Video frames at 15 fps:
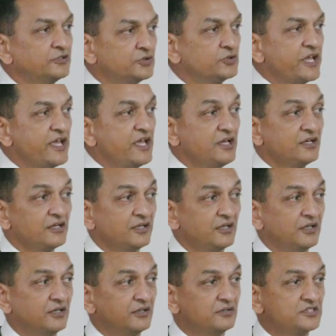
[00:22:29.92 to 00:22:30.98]

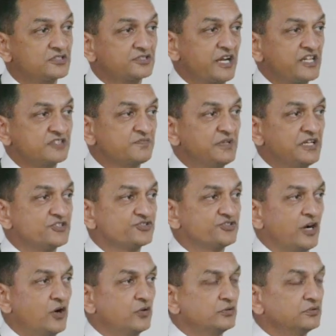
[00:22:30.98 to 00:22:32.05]
Today, this rice mill is
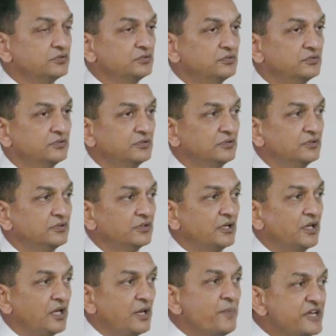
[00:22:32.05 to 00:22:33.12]
drowned.
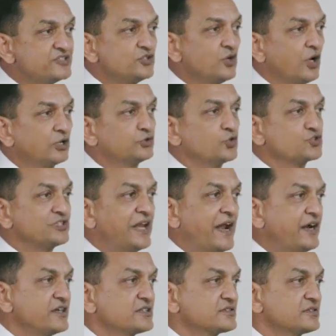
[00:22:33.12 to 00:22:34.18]
Imagine all those
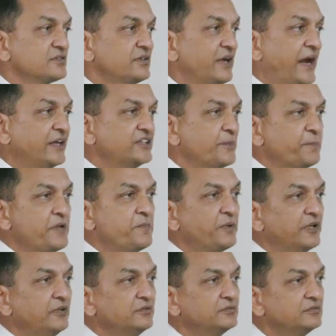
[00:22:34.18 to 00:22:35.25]
lands and the
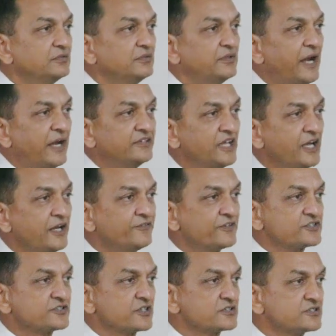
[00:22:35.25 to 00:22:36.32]
people and the
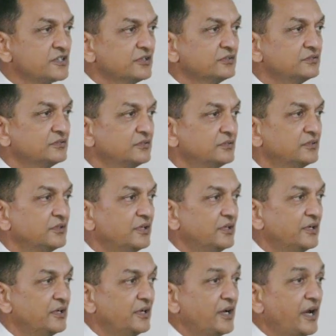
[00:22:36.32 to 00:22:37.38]
infrastructure
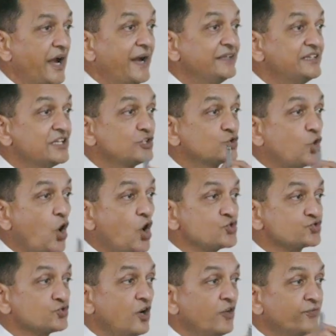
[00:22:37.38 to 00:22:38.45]
and the
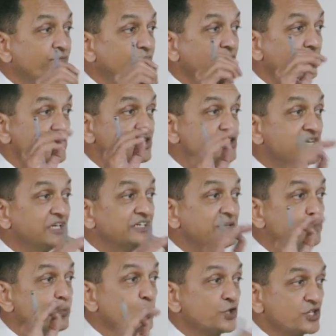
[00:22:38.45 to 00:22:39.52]
cost of
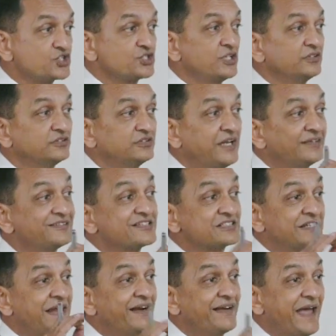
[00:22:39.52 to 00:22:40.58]
yearly production that
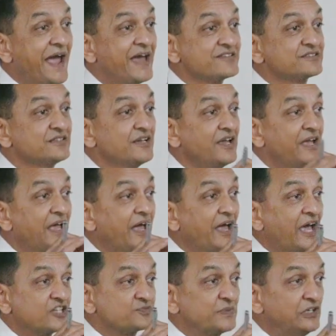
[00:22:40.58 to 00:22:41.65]
this land
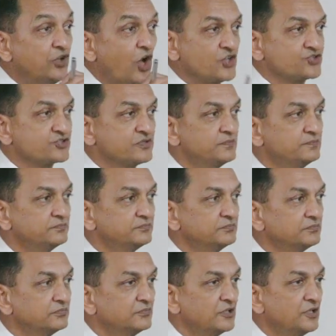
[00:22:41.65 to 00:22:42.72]
has been
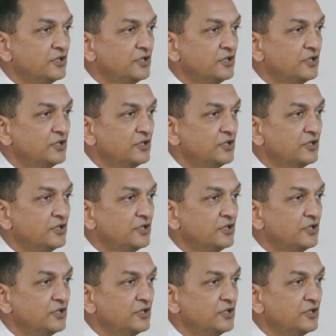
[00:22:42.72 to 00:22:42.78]
lost.